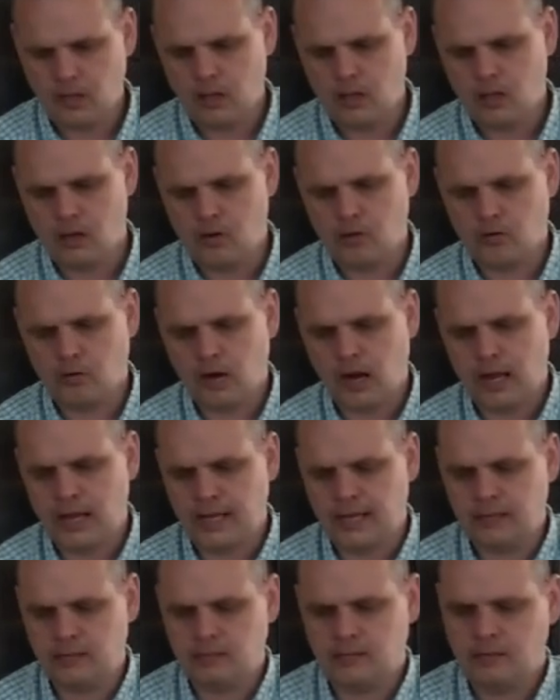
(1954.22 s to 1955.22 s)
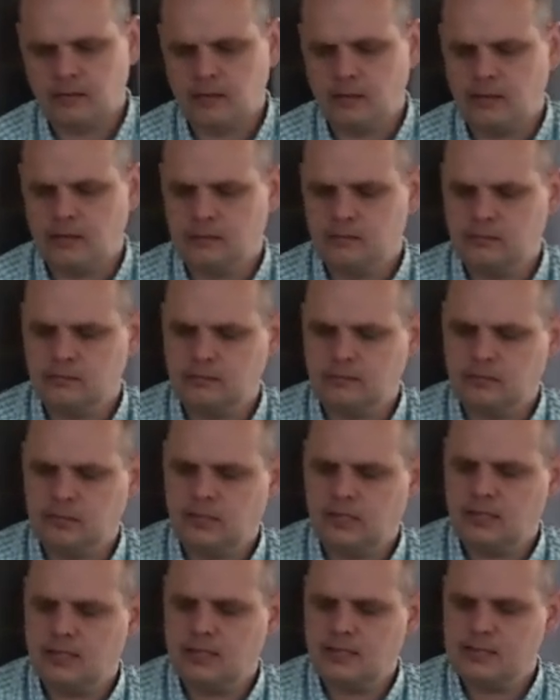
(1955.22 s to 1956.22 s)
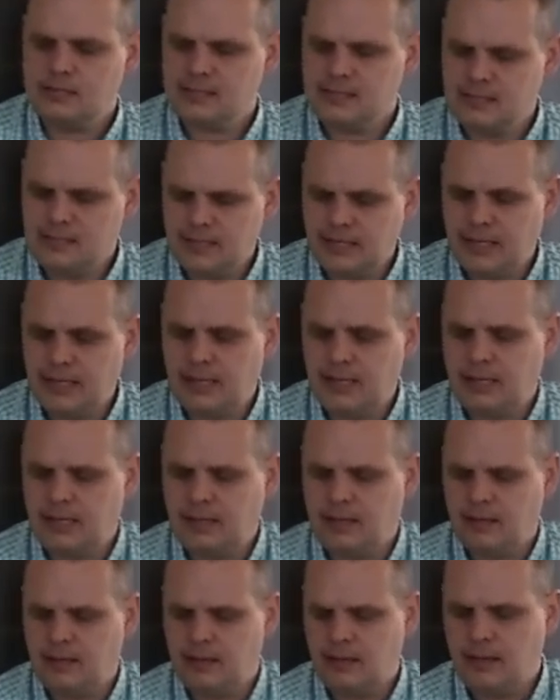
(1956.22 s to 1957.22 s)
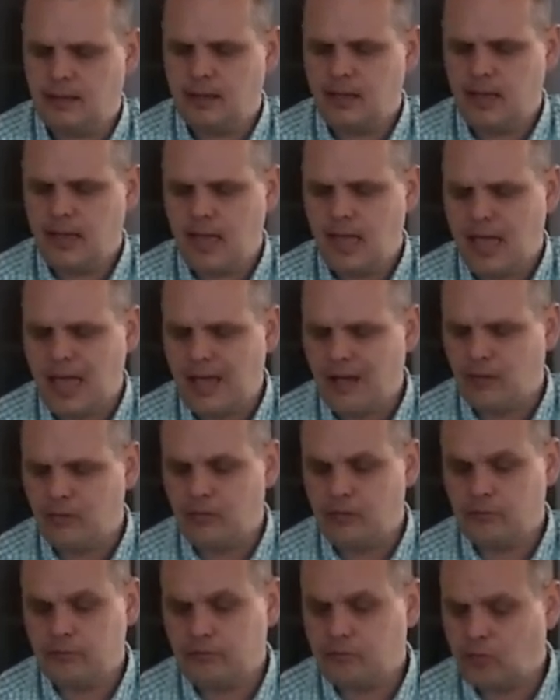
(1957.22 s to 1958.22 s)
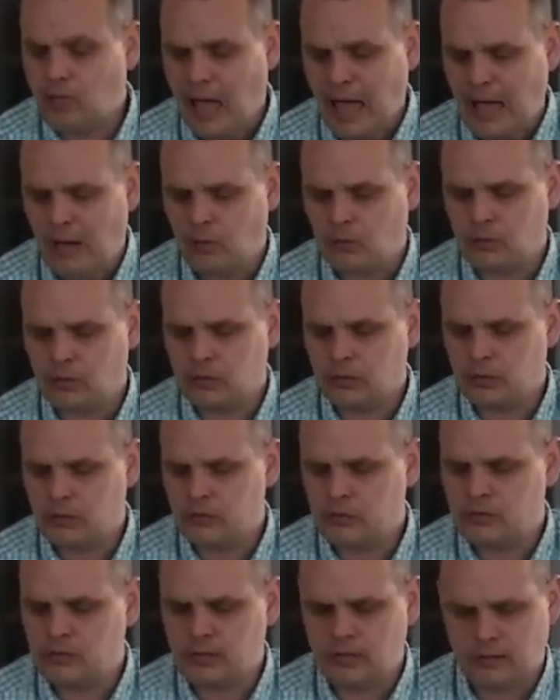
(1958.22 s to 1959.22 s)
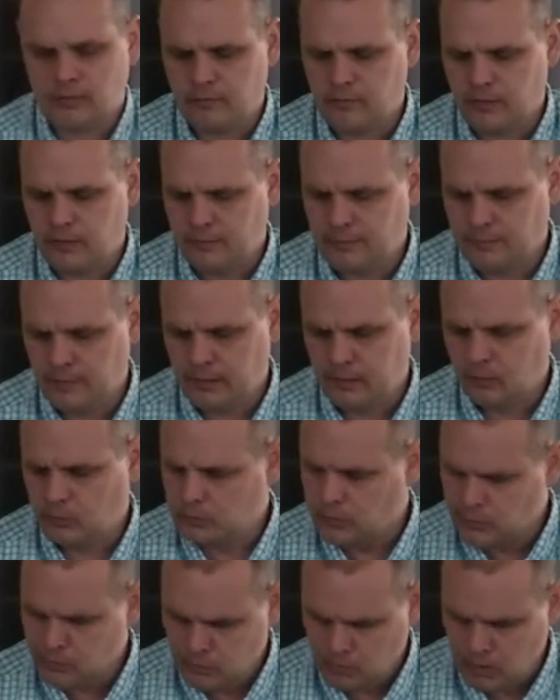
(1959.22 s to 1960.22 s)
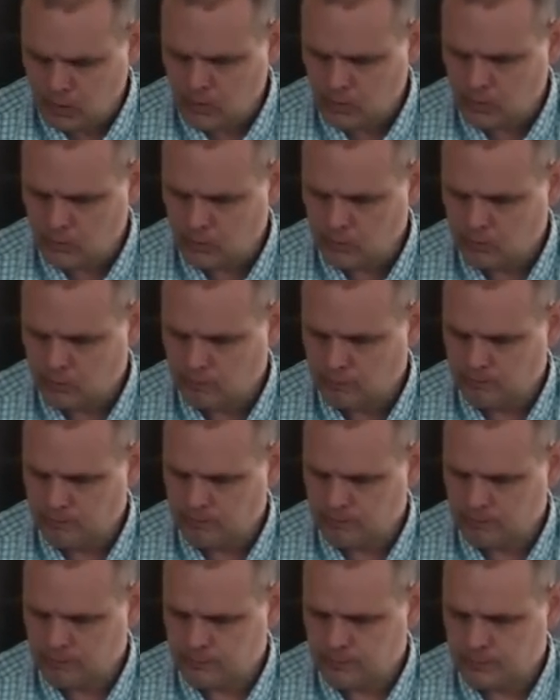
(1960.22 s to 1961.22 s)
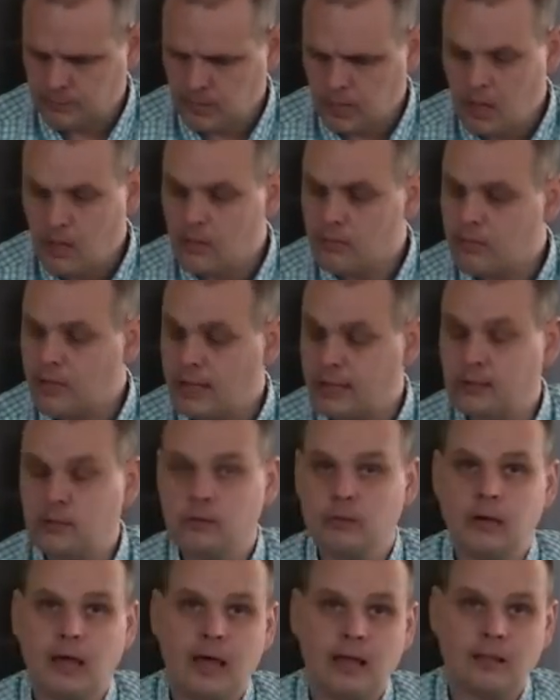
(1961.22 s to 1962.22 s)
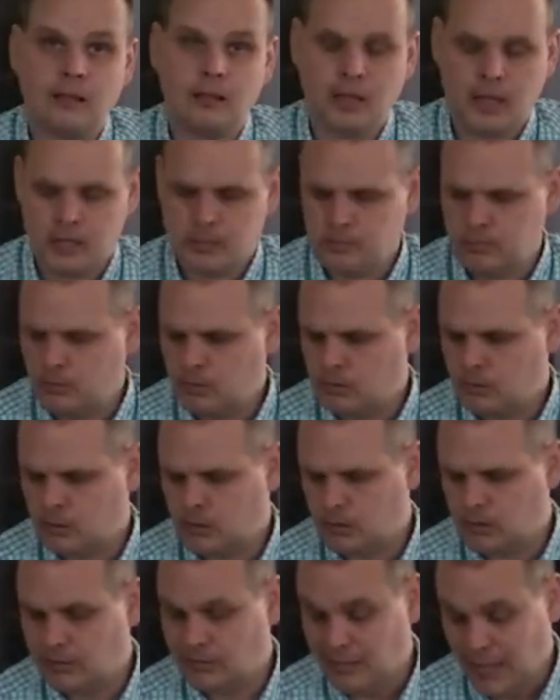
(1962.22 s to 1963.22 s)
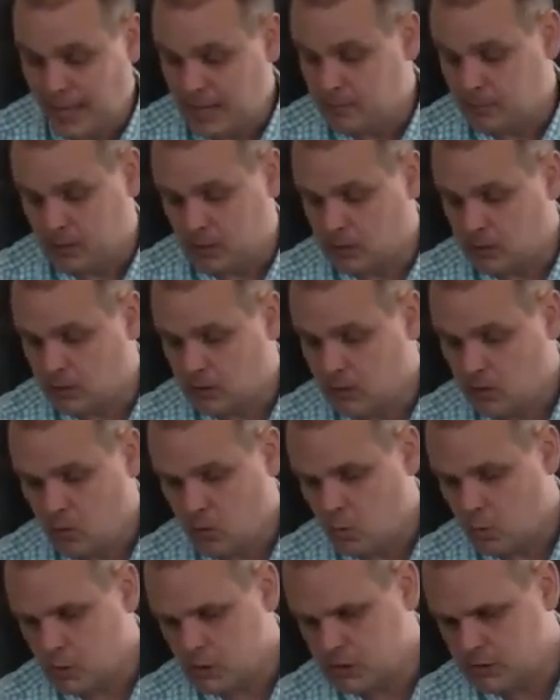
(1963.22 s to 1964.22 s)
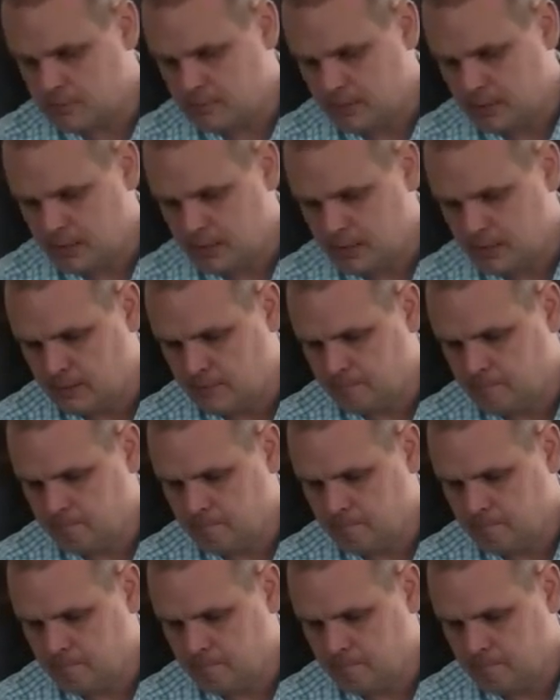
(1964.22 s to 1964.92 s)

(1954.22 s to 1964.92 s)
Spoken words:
All right. See how the flowers of the field grow. They do not labor or spin.